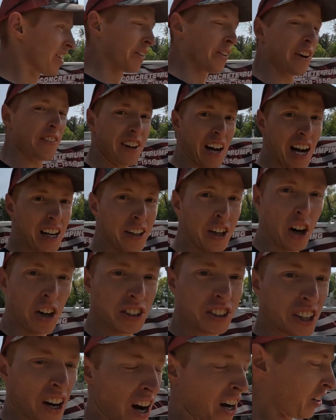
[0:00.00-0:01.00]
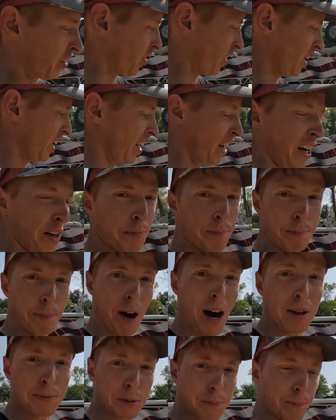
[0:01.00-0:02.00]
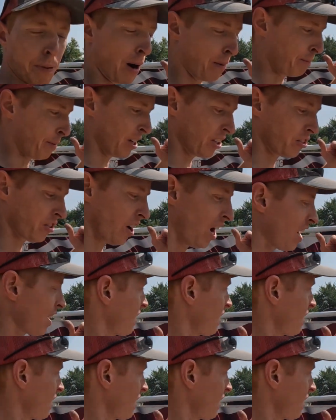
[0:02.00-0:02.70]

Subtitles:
We've got Coast Concrete here, Bob's pumping truck,